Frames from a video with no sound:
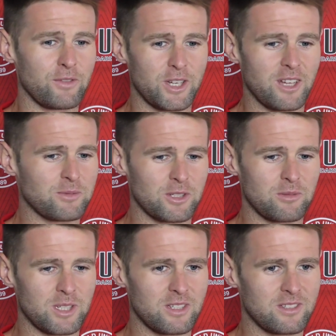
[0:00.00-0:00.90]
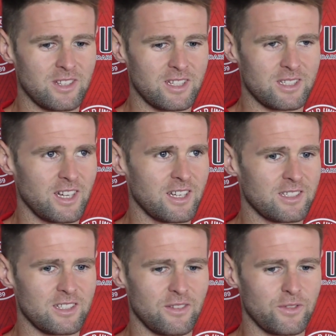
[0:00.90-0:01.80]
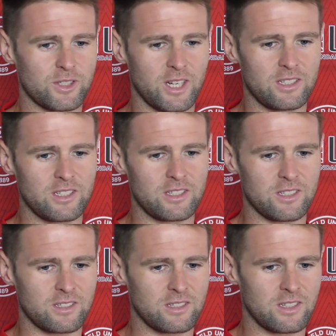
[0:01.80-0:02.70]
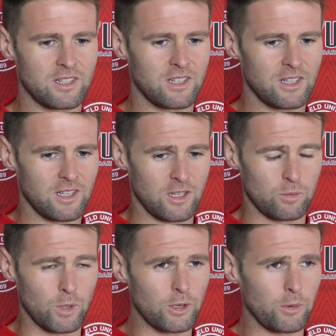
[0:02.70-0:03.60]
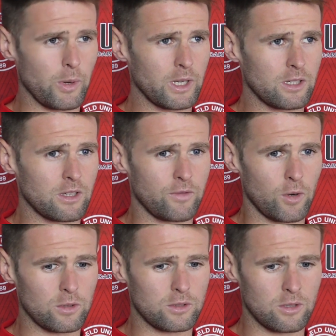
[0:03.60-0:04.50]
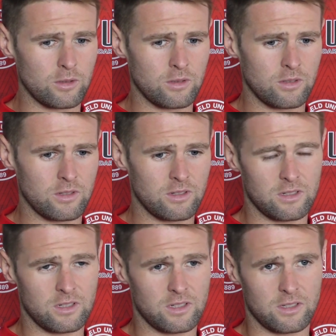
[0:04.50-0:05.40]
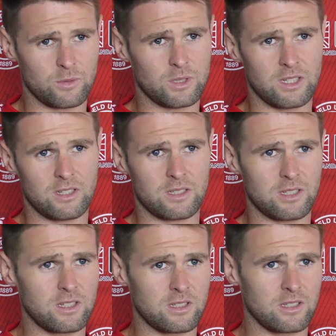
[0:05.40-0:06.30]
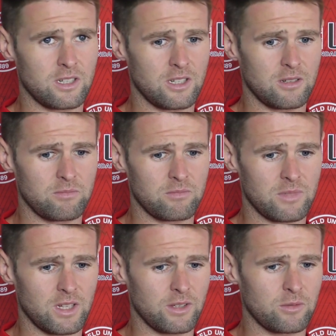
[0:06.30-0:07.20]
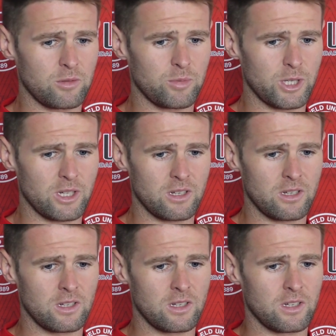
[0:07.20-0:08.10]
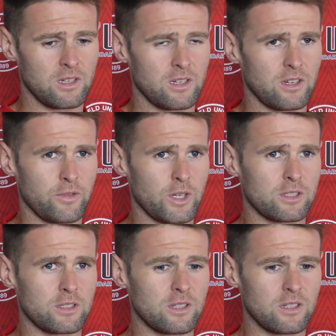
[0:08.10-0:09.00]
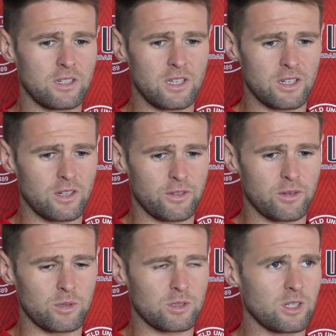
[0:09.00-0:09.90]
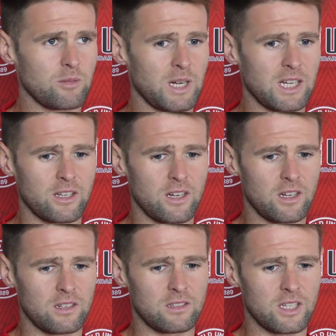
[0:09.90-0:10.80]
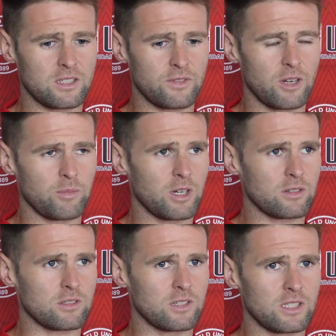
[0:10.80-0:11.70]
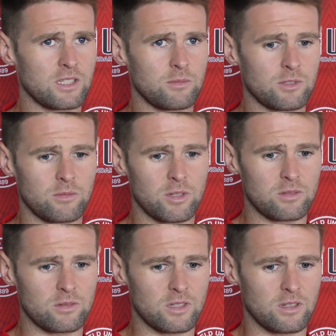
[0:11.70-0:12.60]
Every game's going to be exciting. It's a different challenge. It's one that we're really looking forward to. And as we said last season, I think we'll bring a freshness to the league. I don't think we'll sit back on the edge of our box and let teams come on to us.